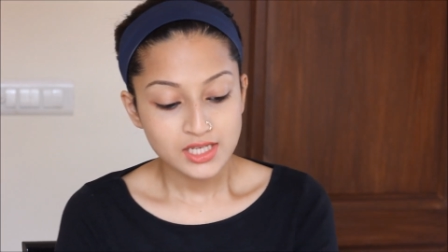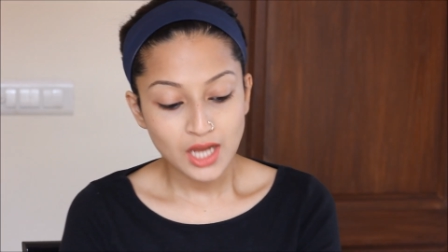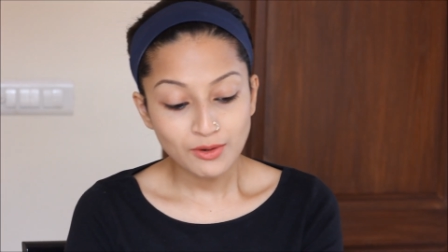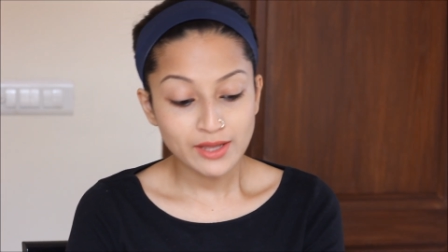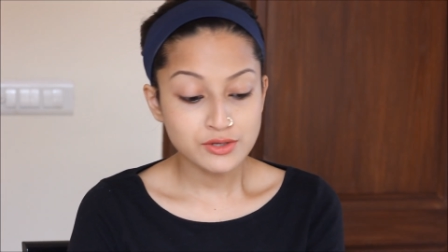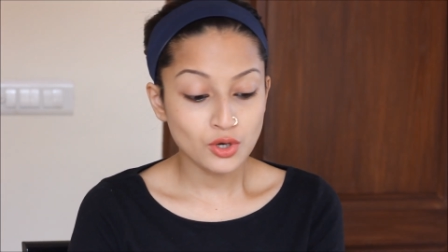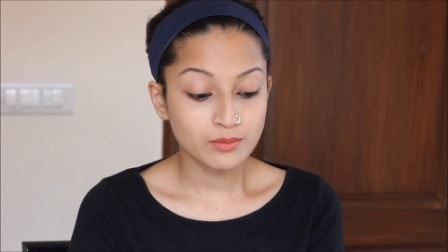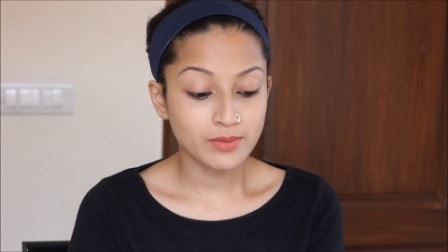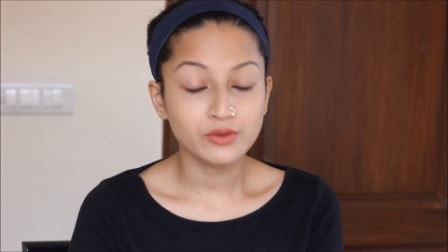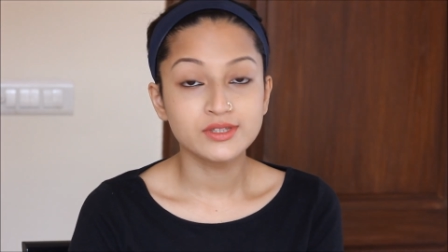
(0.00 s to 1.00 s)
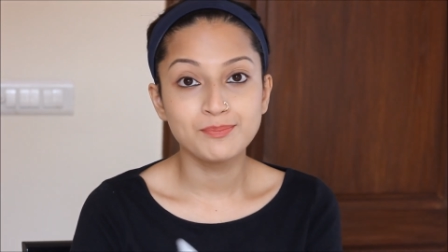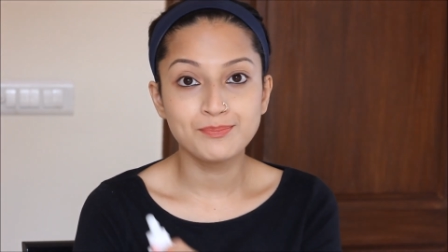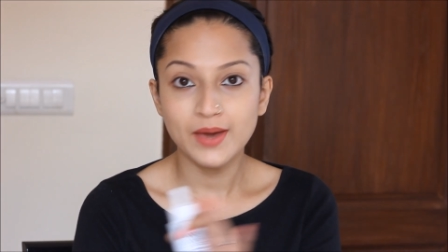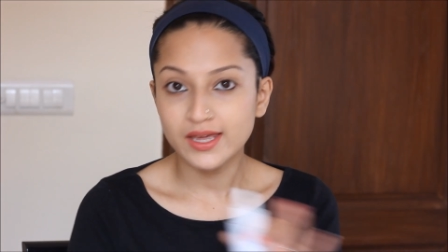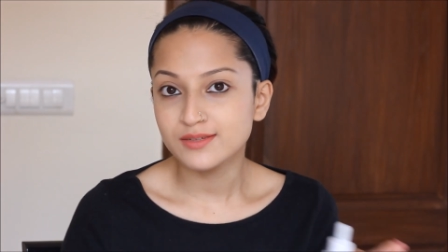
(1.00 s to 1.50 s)
Now let's talk about the
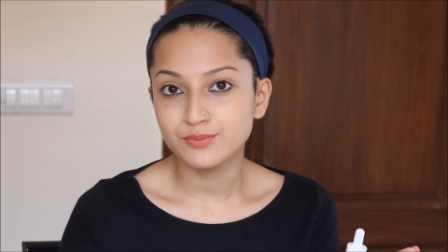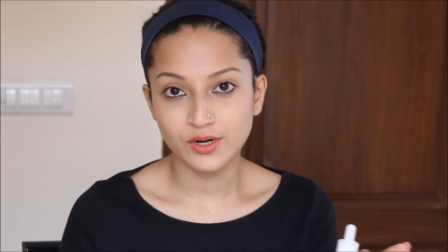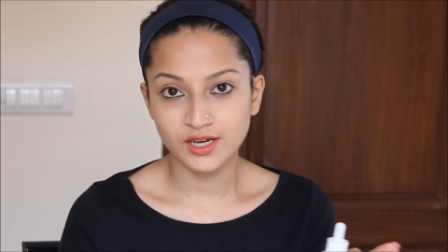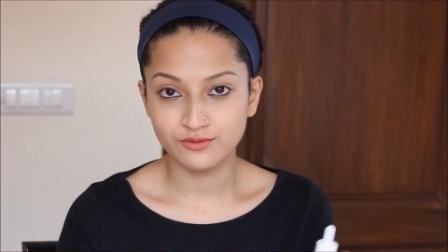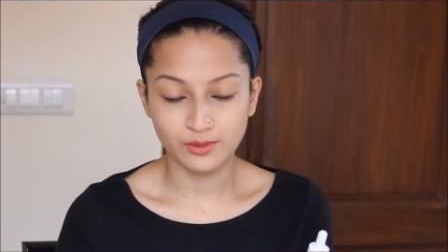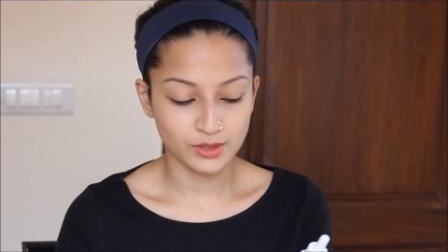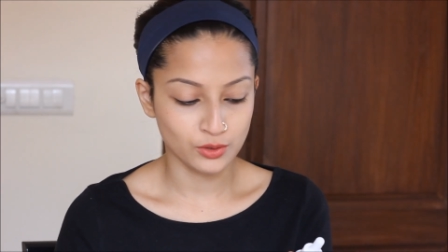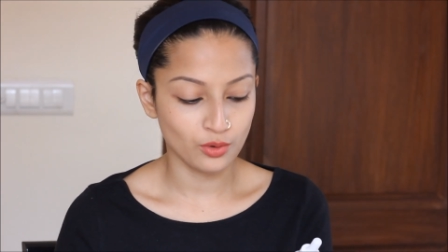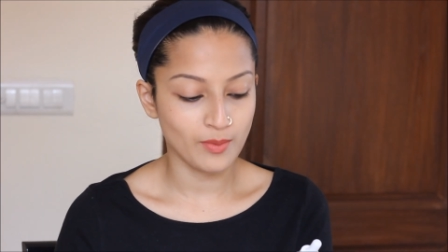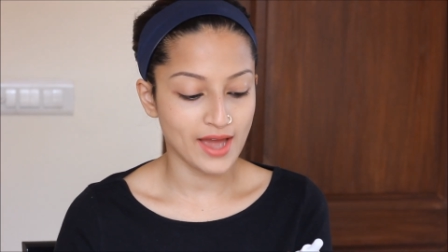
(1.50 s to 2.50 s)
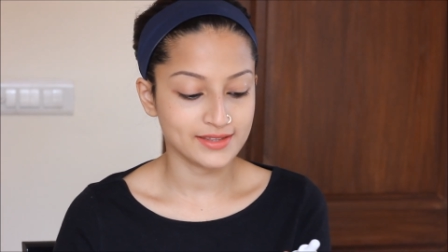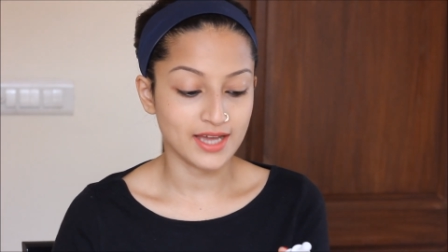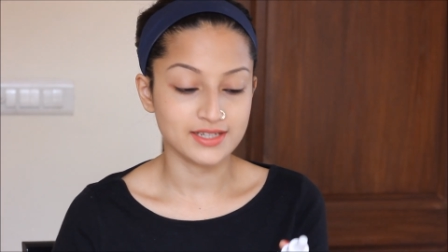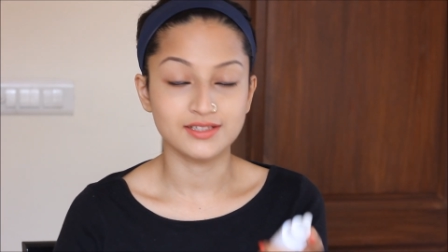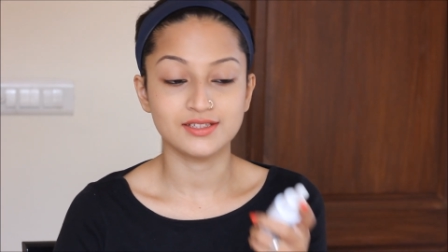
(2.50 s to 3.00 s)
best product from the Glow Bag
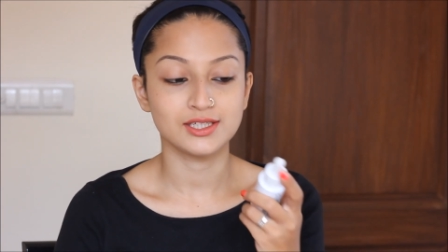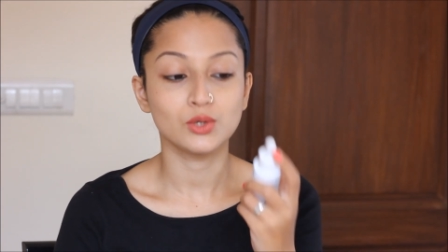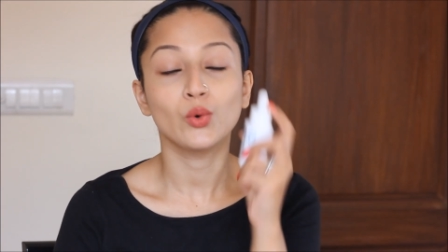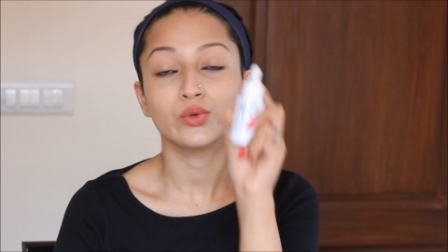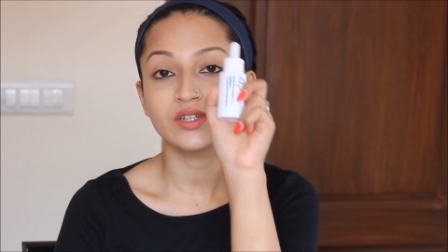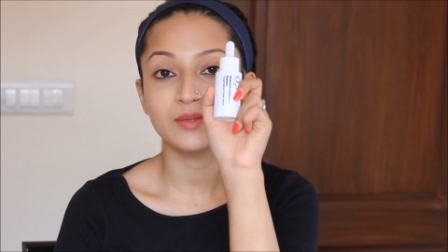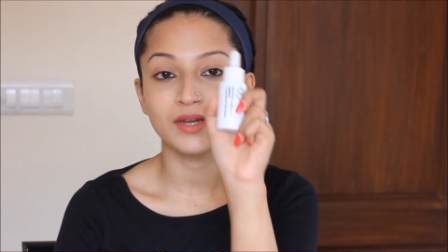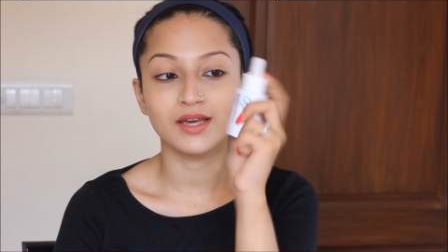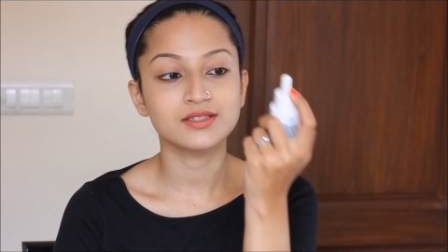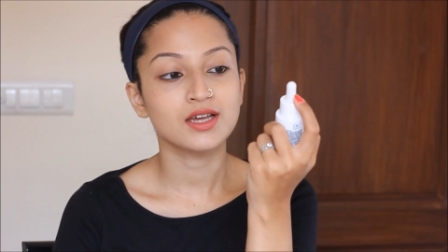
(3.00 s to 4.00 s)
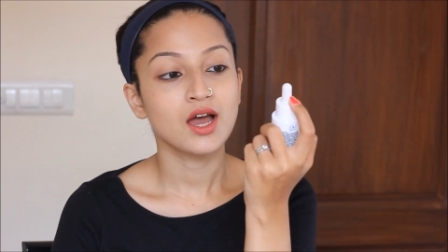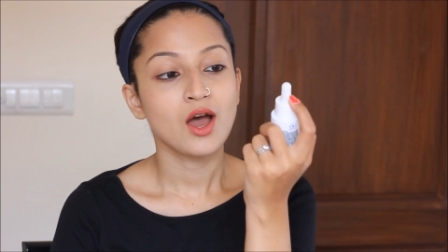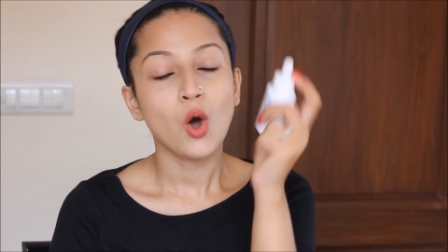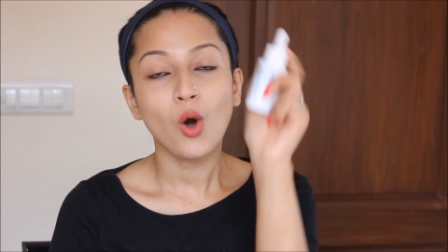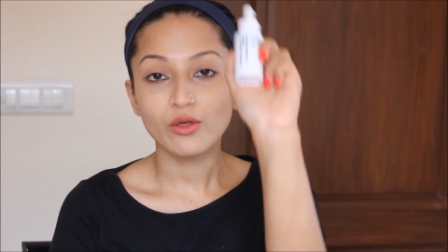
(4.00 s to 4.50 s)
that is the O3 Plus
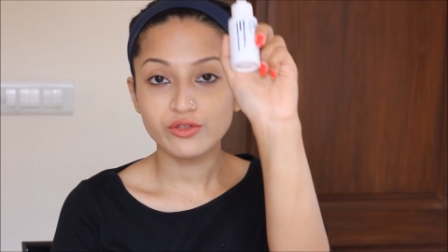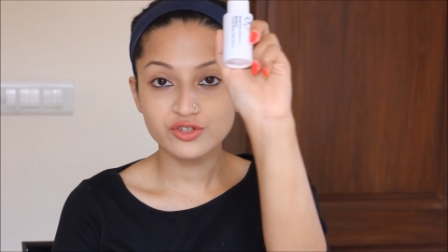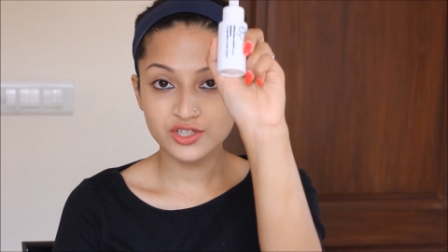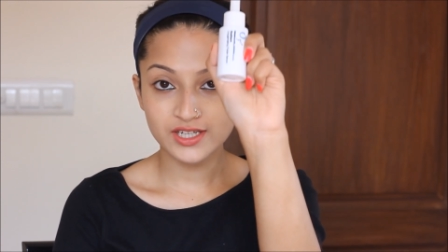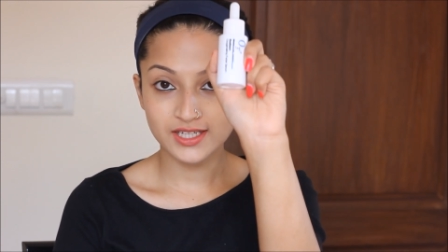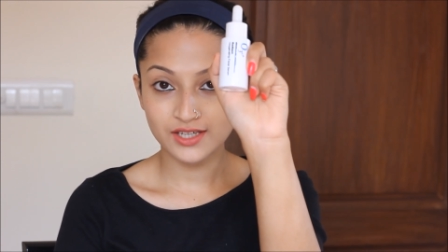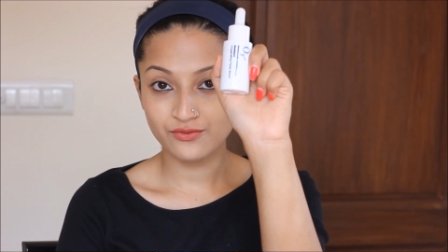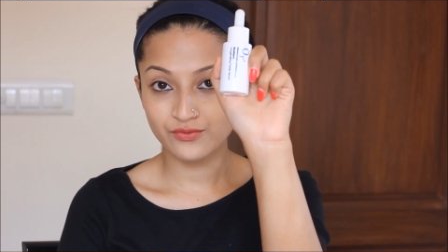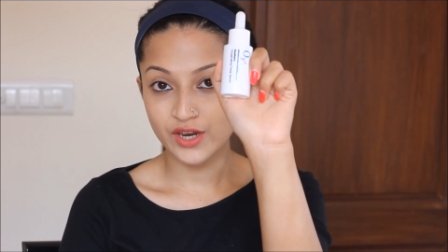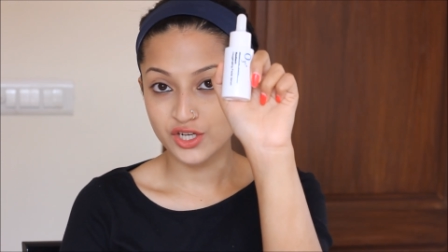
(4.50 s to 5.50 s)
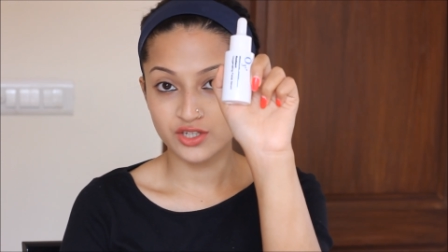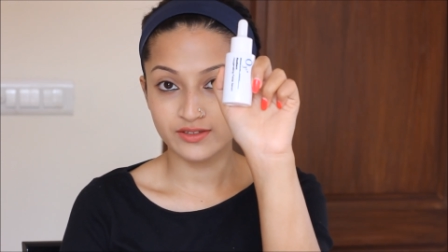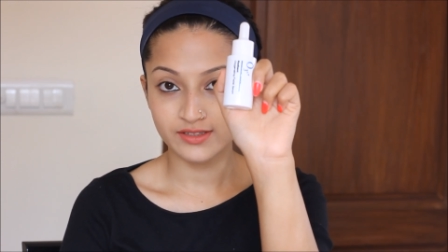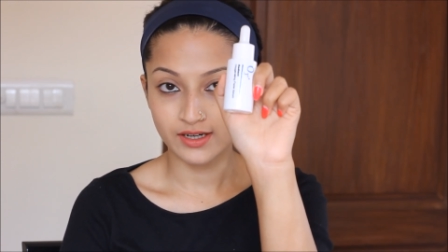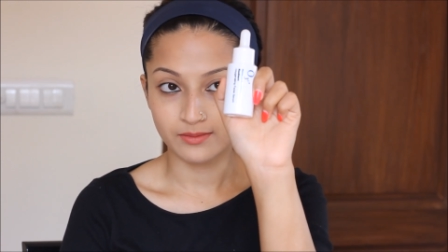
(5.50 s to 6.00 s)
Oxygenating Facial
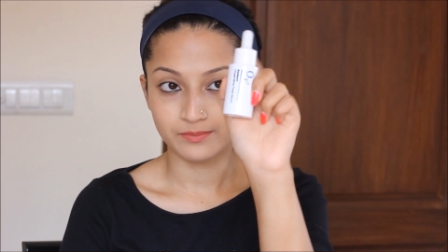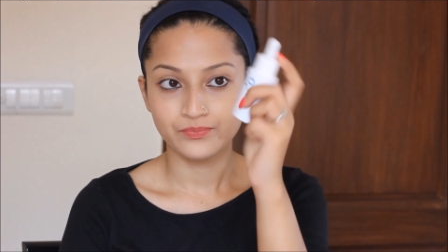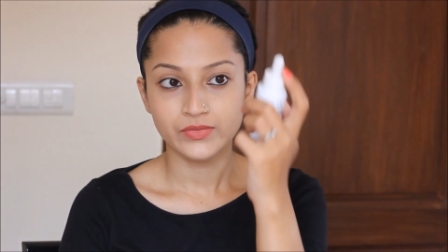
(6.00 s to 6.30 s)
Serum.